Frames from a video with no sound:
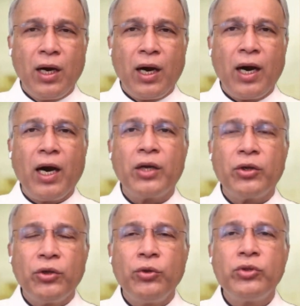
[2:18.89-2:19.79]
are
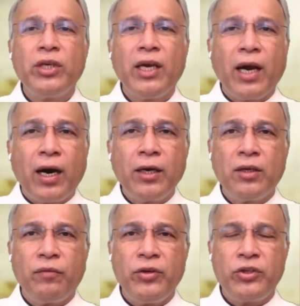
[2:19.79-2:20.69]
using
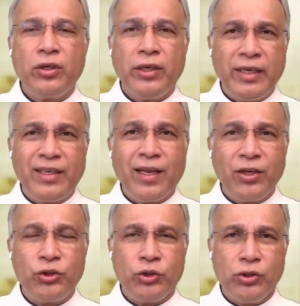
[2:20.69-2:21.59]
artificial
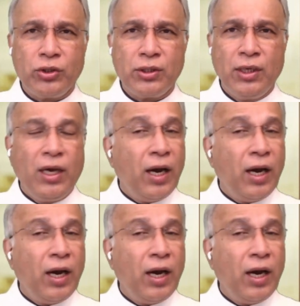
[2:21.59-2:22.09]
intelligence.